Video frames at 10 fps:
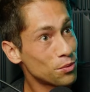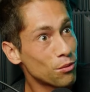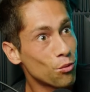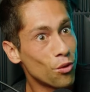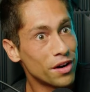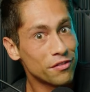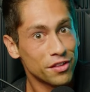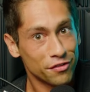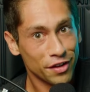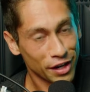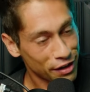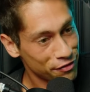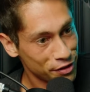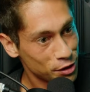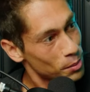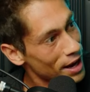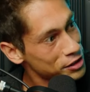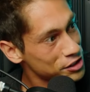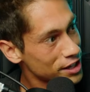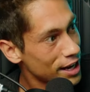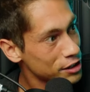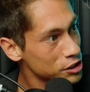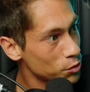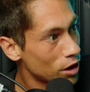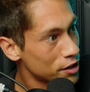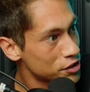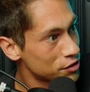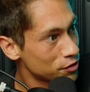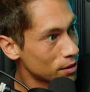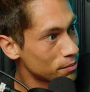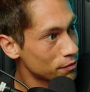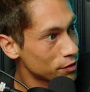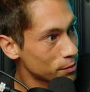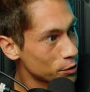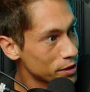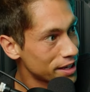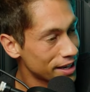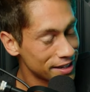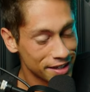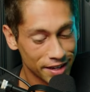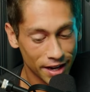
one of the very few matches I actually watched from the weekend.